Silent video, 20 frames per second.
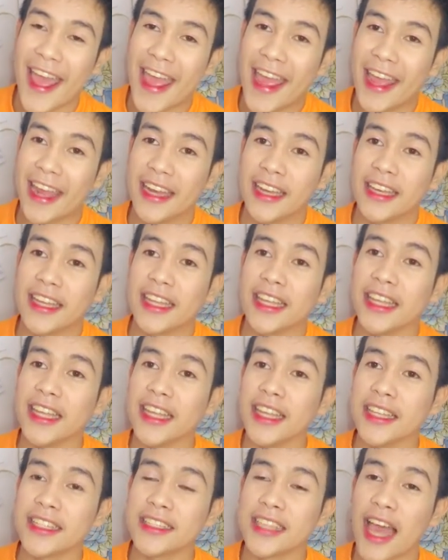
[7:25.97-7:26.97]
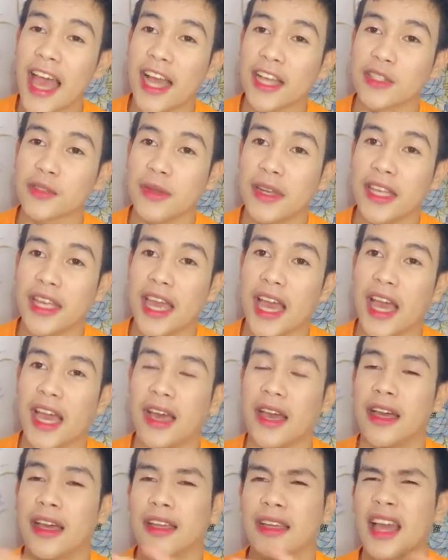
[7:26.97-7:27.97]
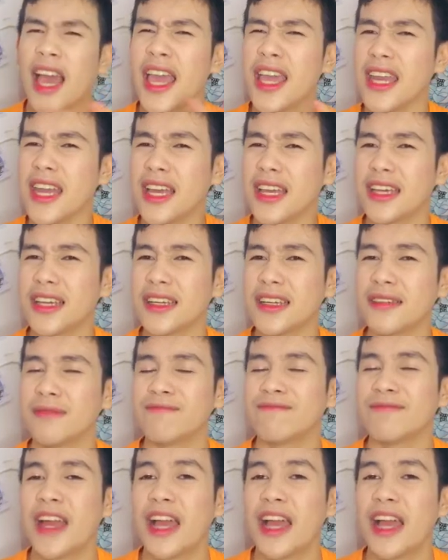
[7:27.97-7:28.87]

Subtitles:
and he is actually a kinda